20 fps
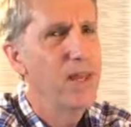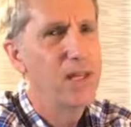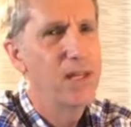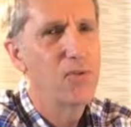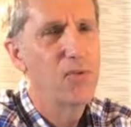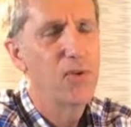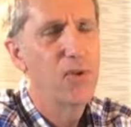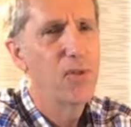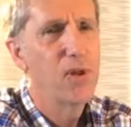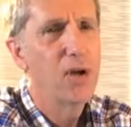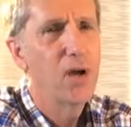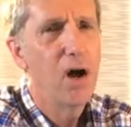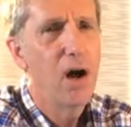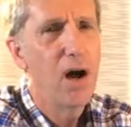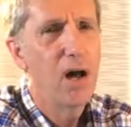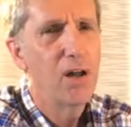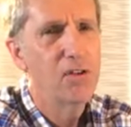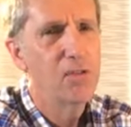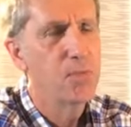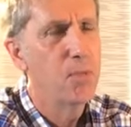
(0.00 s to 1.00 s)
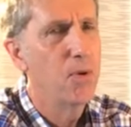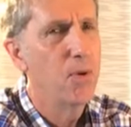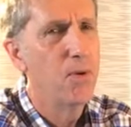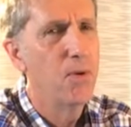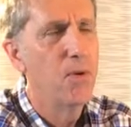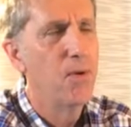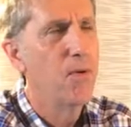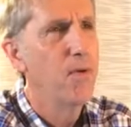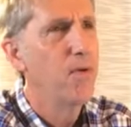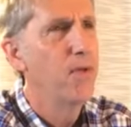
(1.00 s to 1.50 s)
Thank you for the
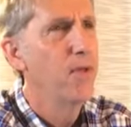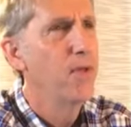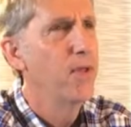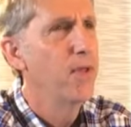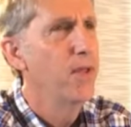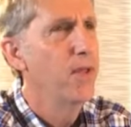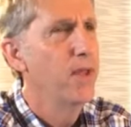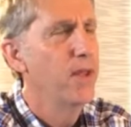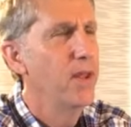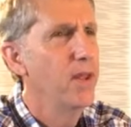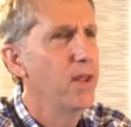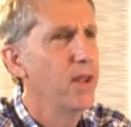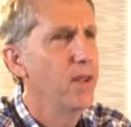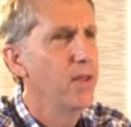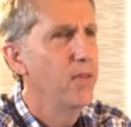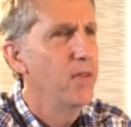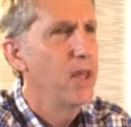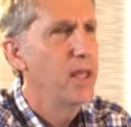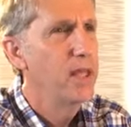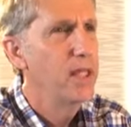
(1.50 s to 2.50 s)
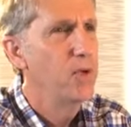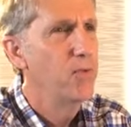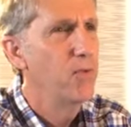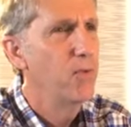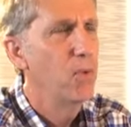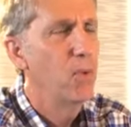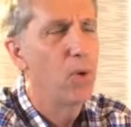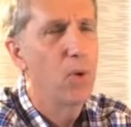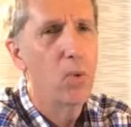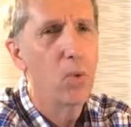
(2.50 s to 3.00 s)
gospel. Thank you
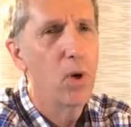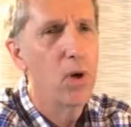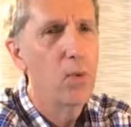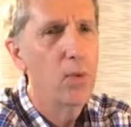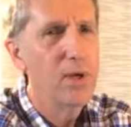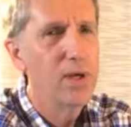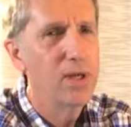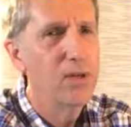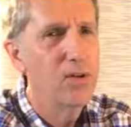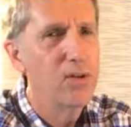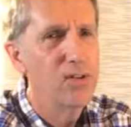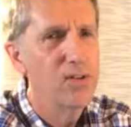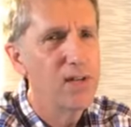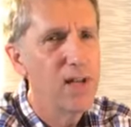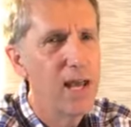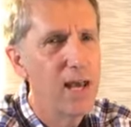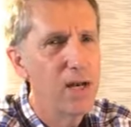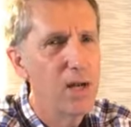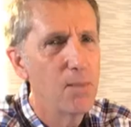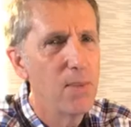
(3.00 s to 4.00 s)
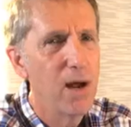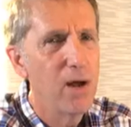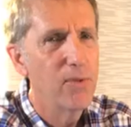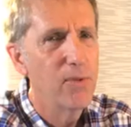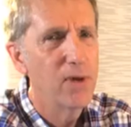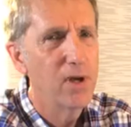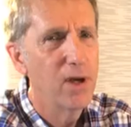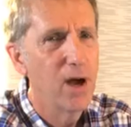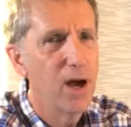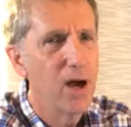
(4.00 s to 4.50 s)
for what we understand
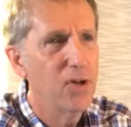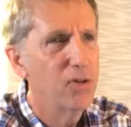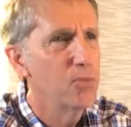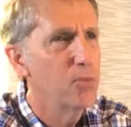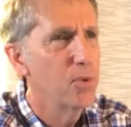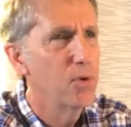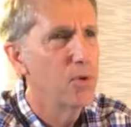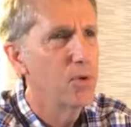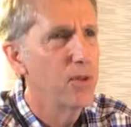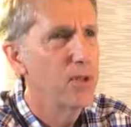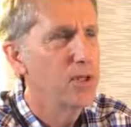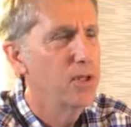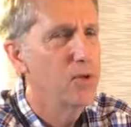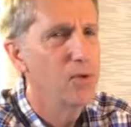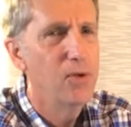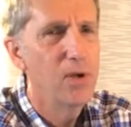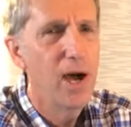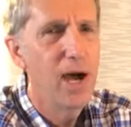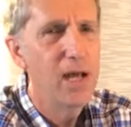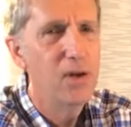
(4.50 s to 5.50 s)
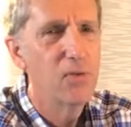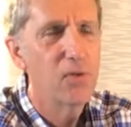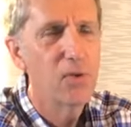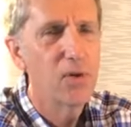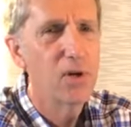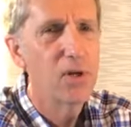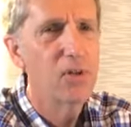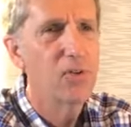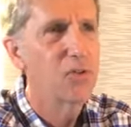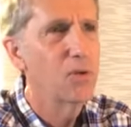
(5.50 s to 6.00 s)
about the gospel that you died
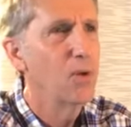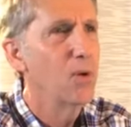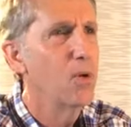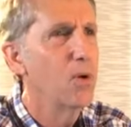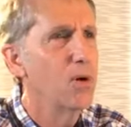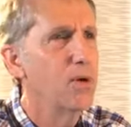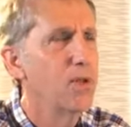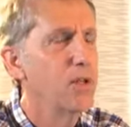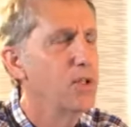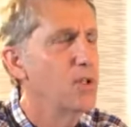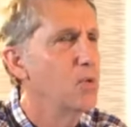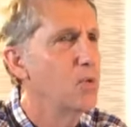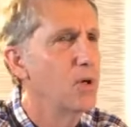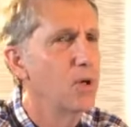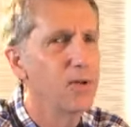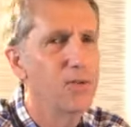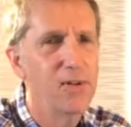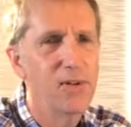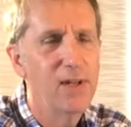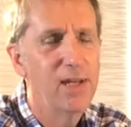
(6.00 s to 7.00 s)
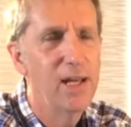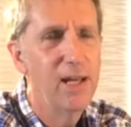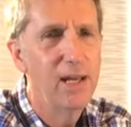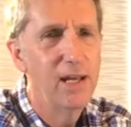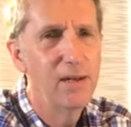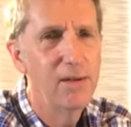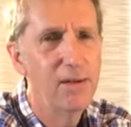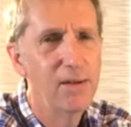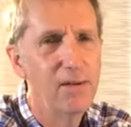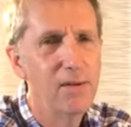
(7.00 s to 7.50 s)
for us, Lord, that you rose
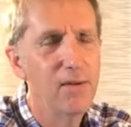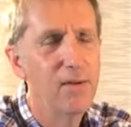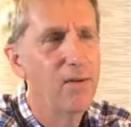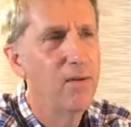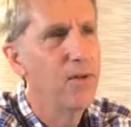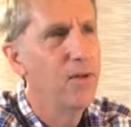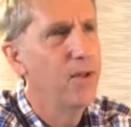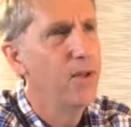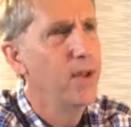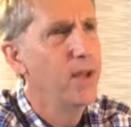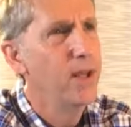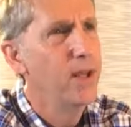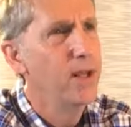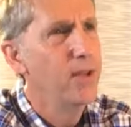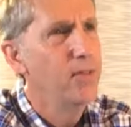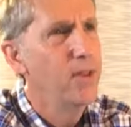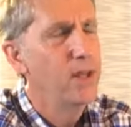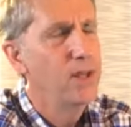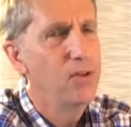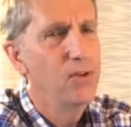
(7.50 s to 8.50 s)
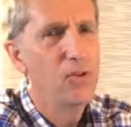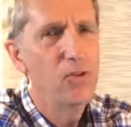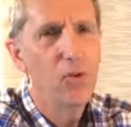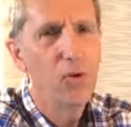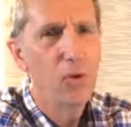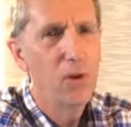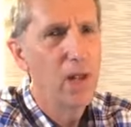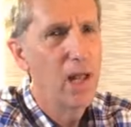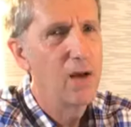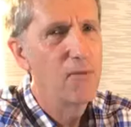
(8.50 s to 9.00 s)
again, that you
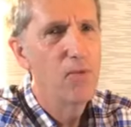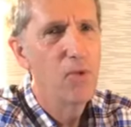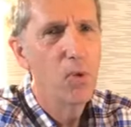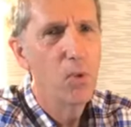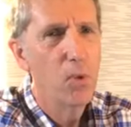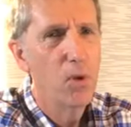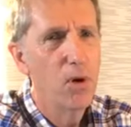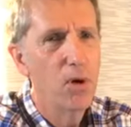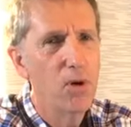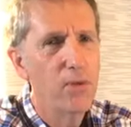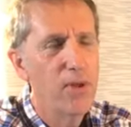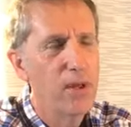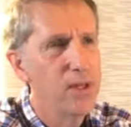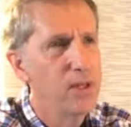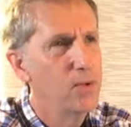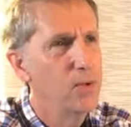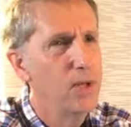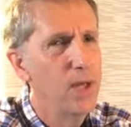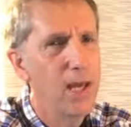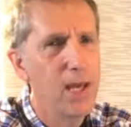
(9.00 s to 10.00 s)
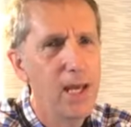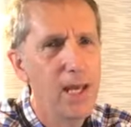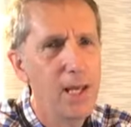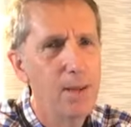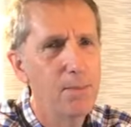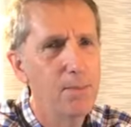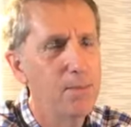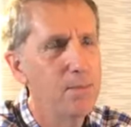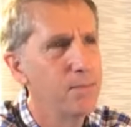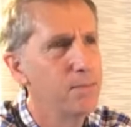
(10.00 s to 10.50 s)
so love the world that you
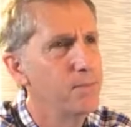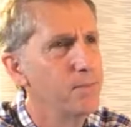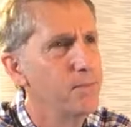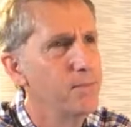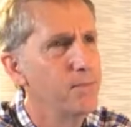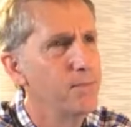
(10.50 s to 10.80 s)
came.